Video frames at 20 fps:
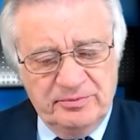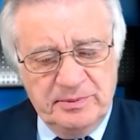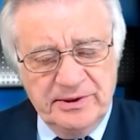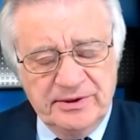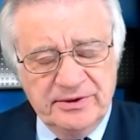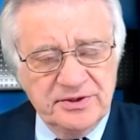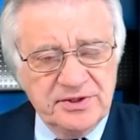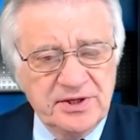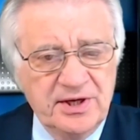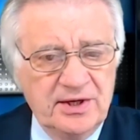
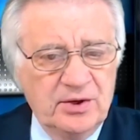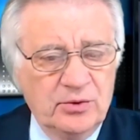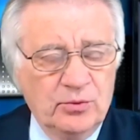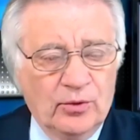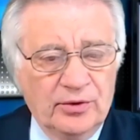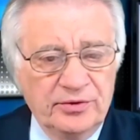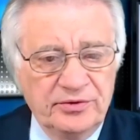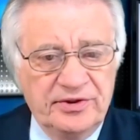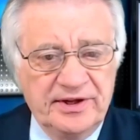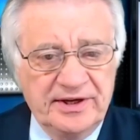because
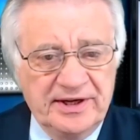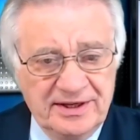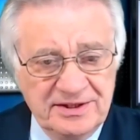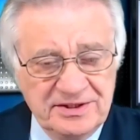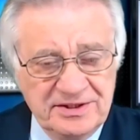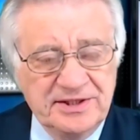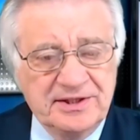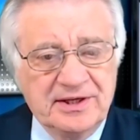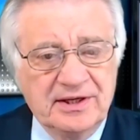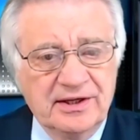one thing I
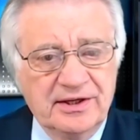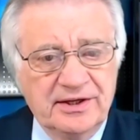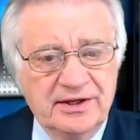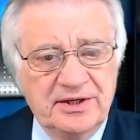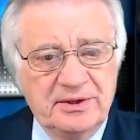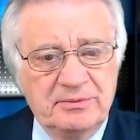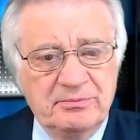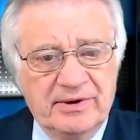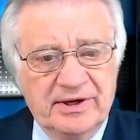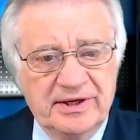did learn
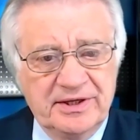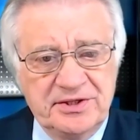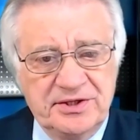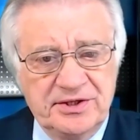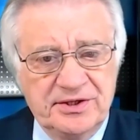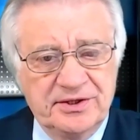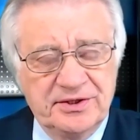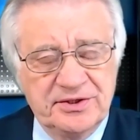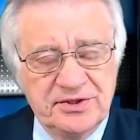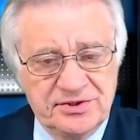in my
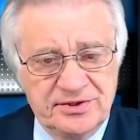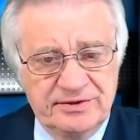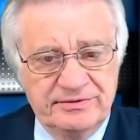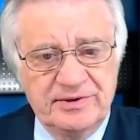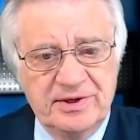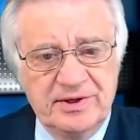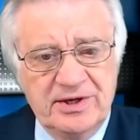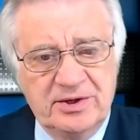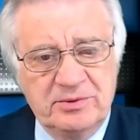years of